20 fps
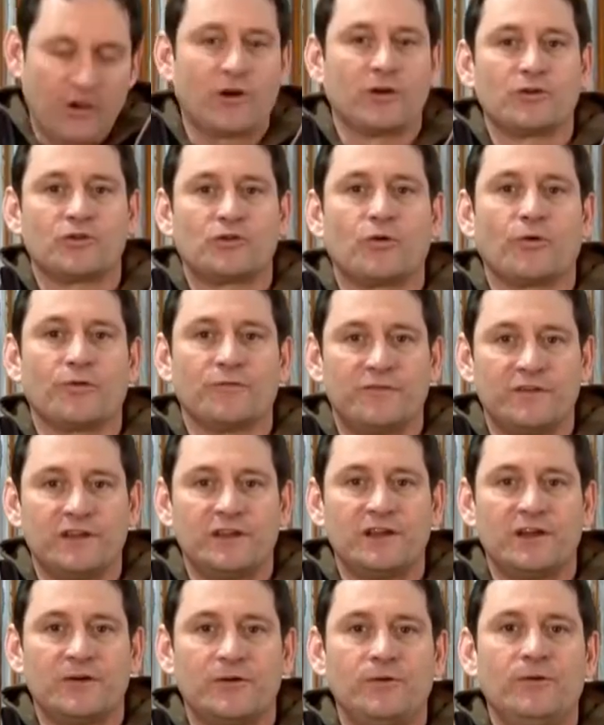hardcore
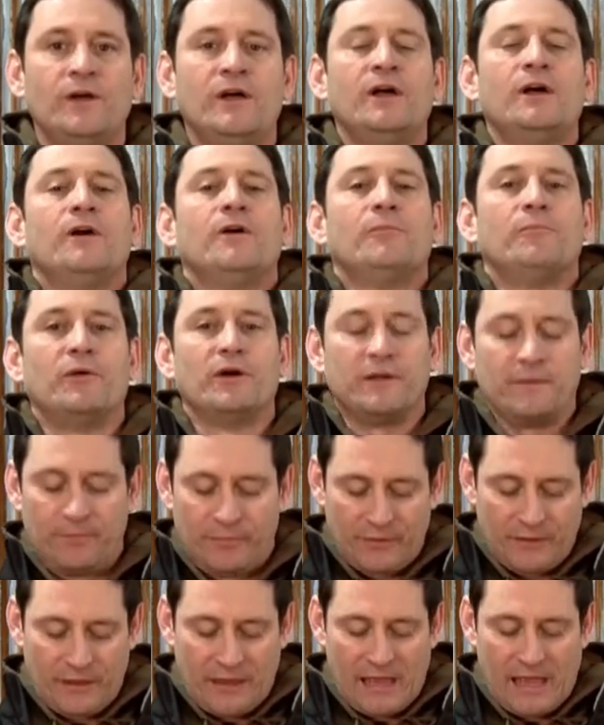video, but
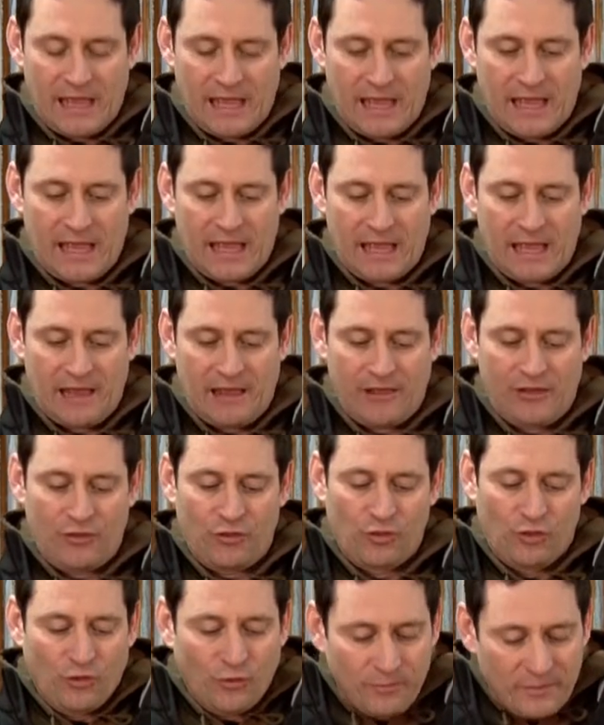
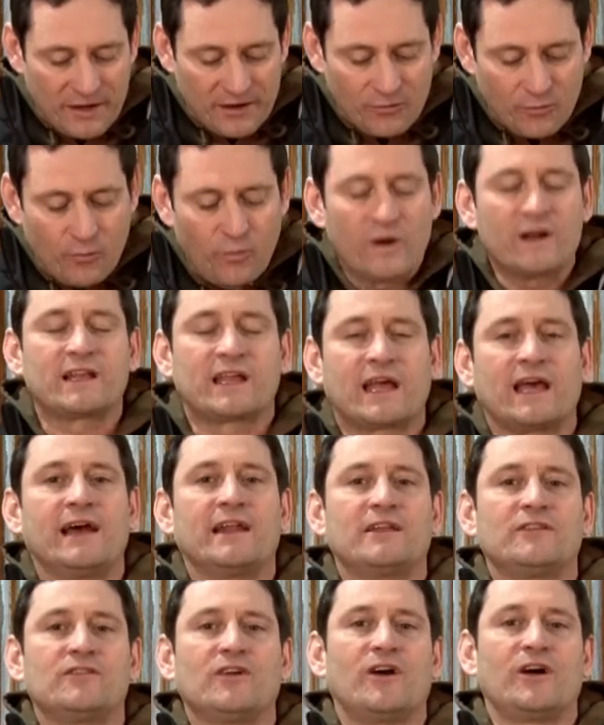no matter what
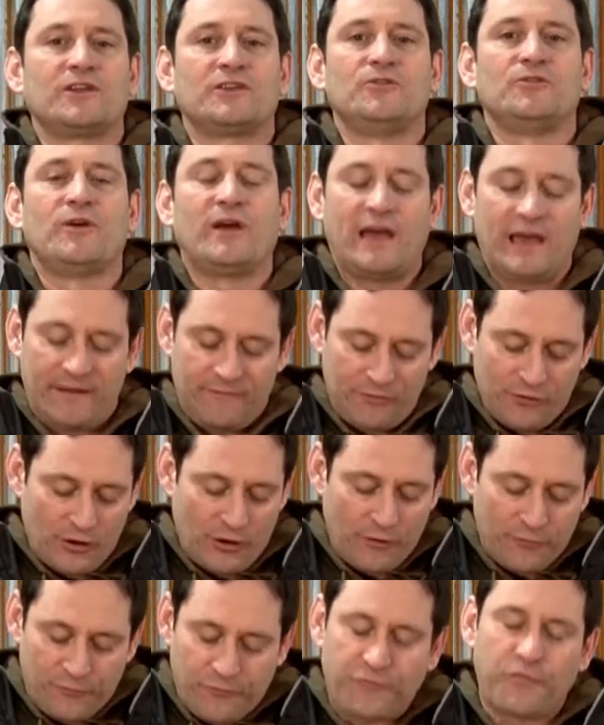kind of dog you have, there
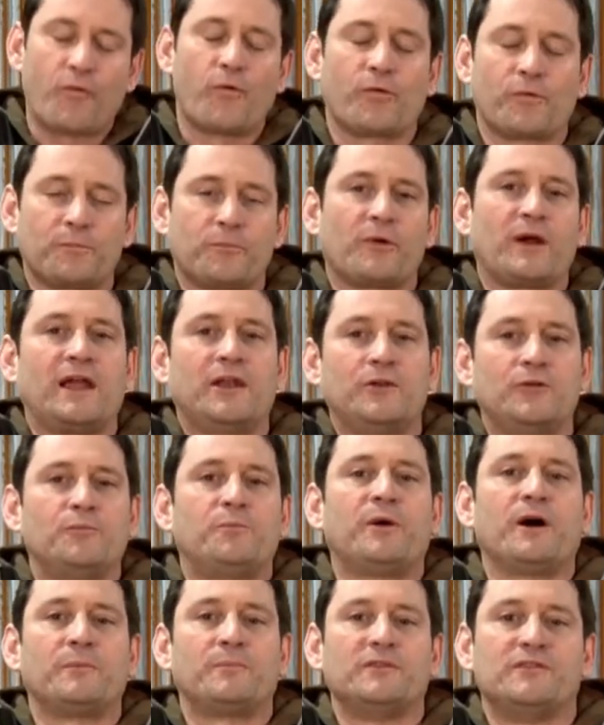are four brand new
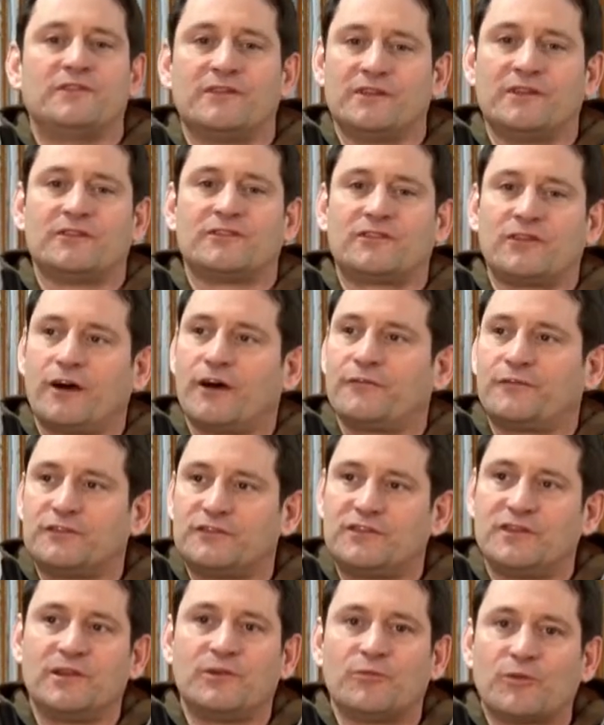puppies in this
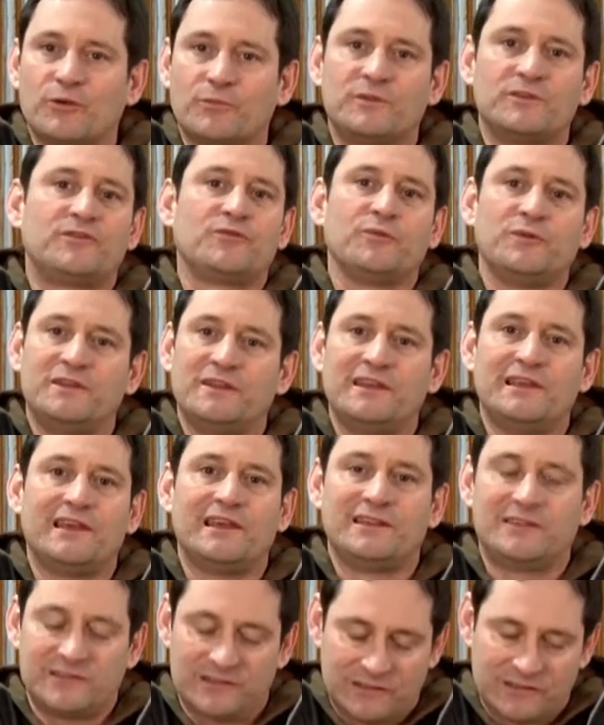office, anywhere between the
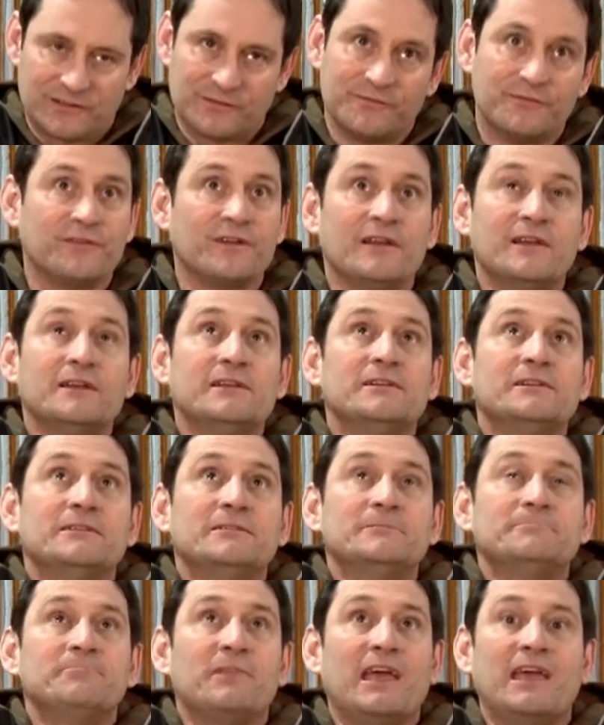ages of
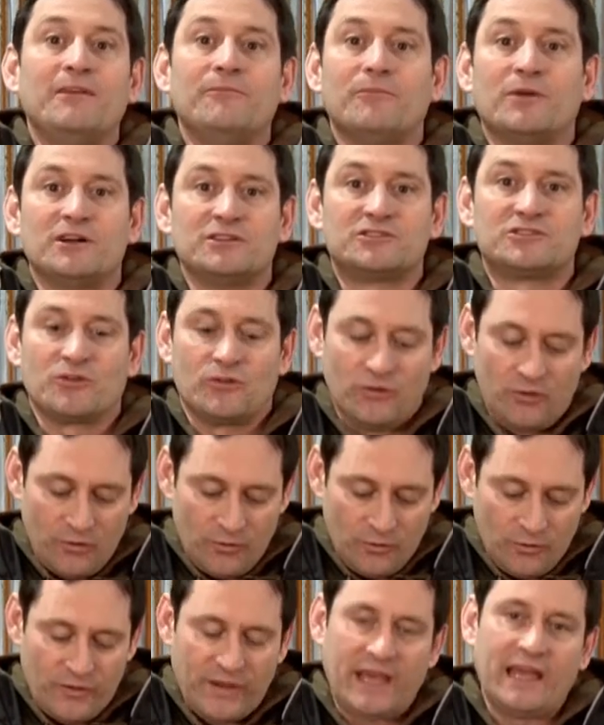eight months
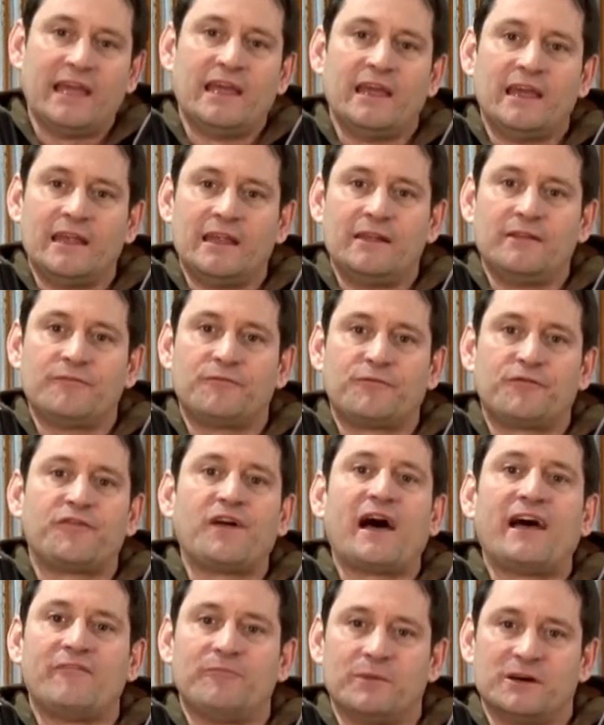old and
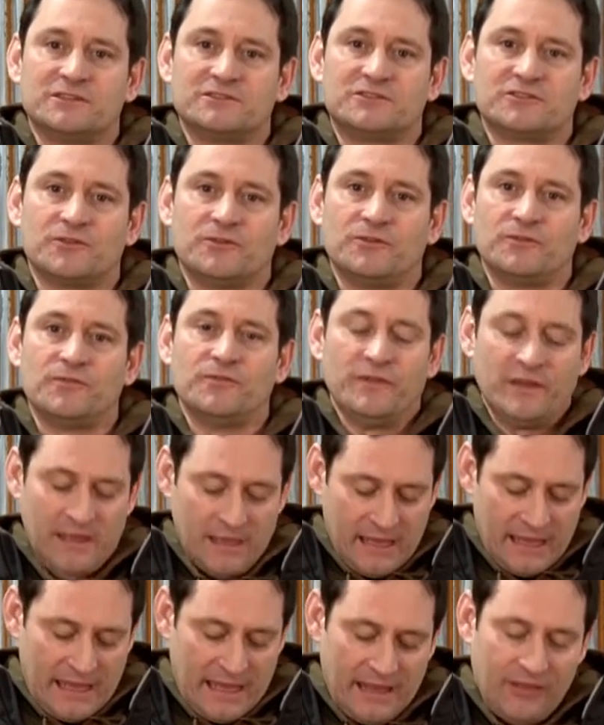five months old.
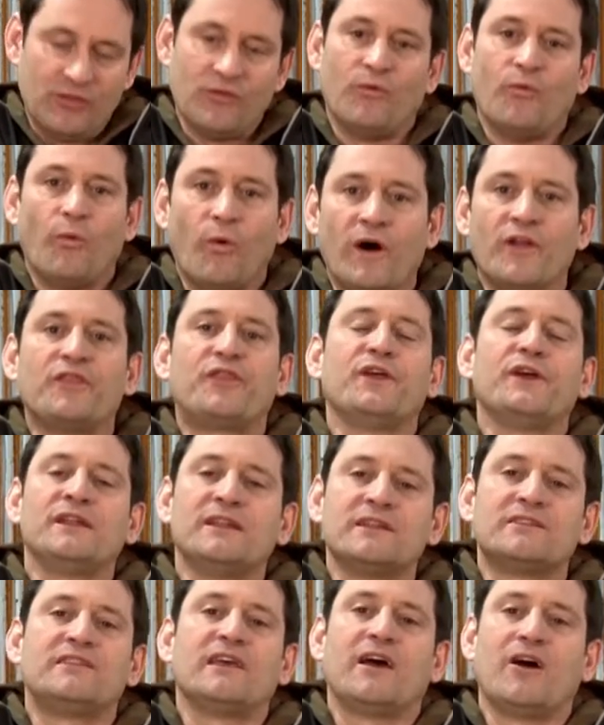And the one thing
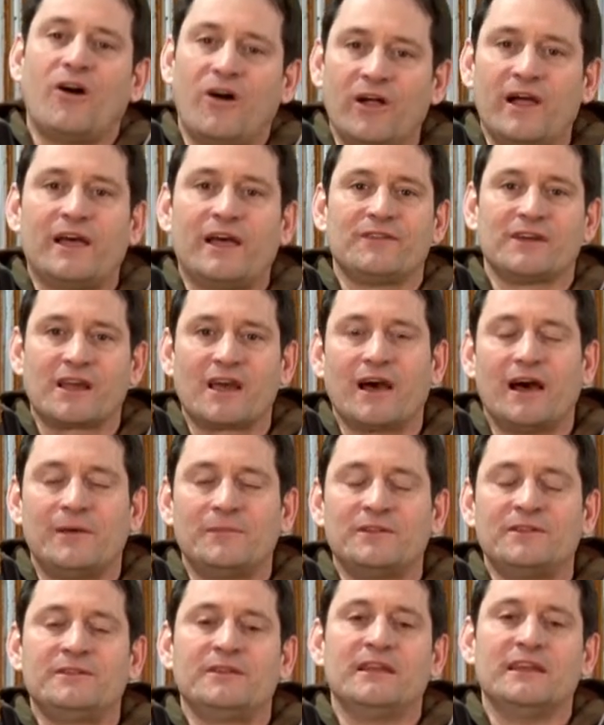that they all in
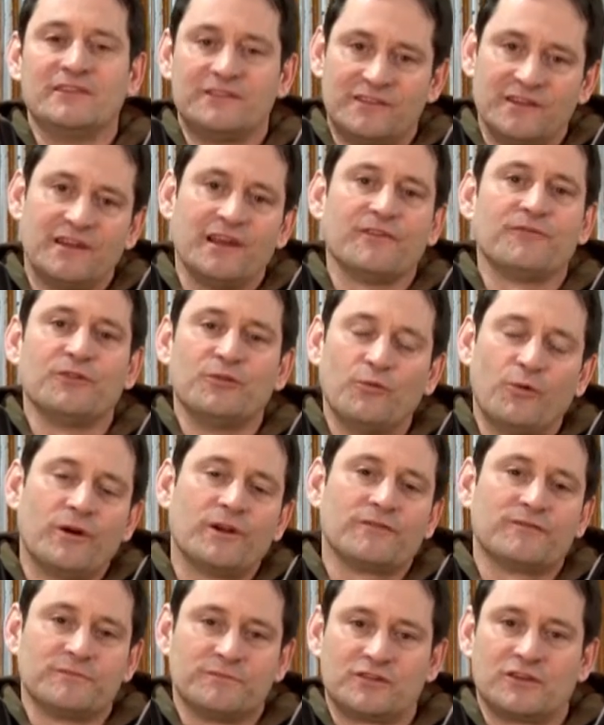common is that every
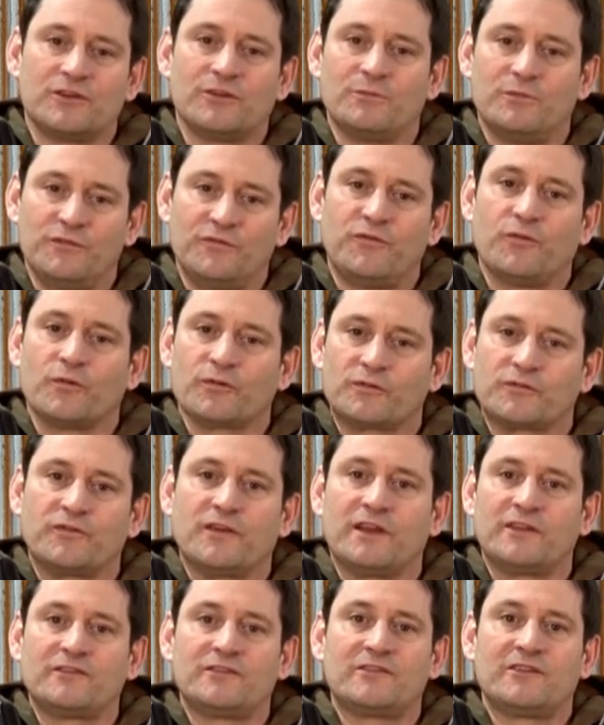one of them is going to be force
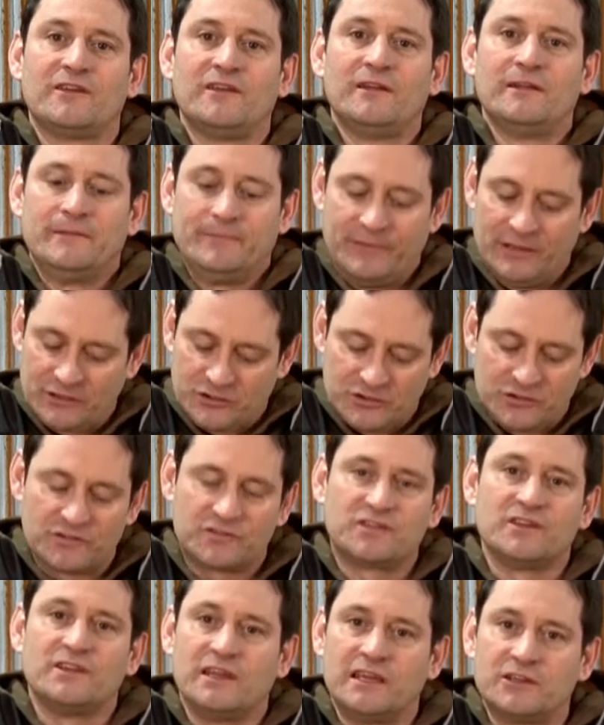fetched. It's
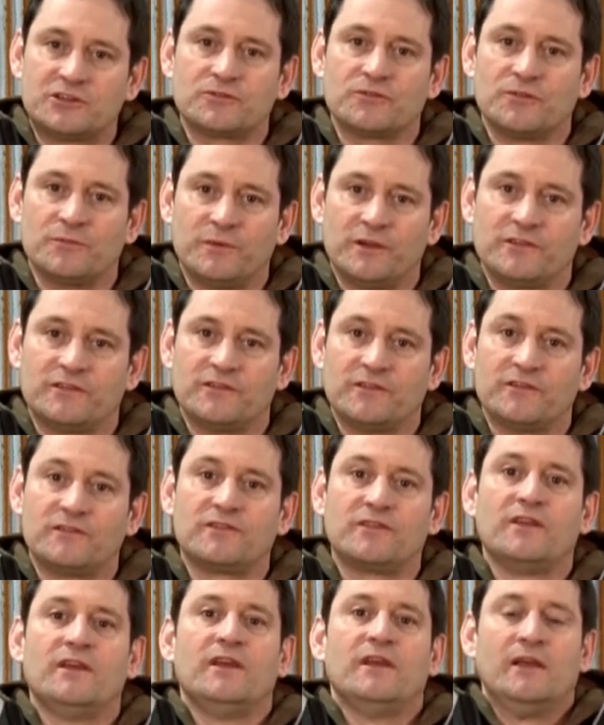just the nature of the business.